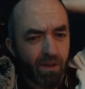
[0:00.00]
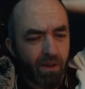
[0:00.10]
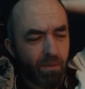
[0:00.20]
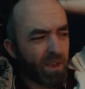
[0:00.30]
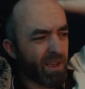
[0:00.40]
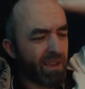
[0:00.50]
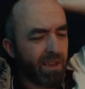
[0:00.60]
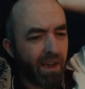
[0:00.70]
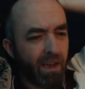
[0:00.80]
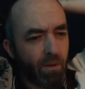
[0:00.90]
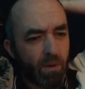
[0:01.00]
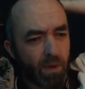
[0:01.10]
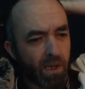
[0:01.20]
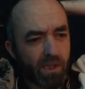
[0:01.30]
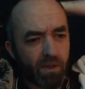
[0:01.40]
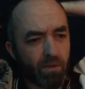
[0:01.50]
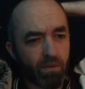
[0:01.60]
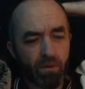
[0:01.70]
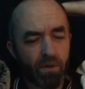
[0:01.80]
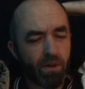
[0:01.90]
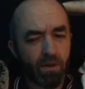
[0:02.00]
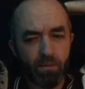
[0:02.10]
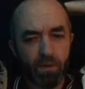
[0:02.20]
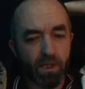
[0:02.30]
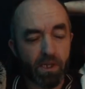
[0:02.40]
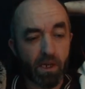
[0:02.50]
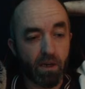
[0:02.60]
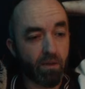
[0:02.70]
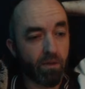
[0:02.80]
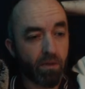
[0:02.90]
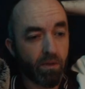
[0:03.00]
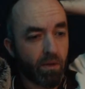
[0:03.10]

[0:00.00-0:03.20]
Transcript: I mean, there's a tiny wee bit of snow by the side of the road.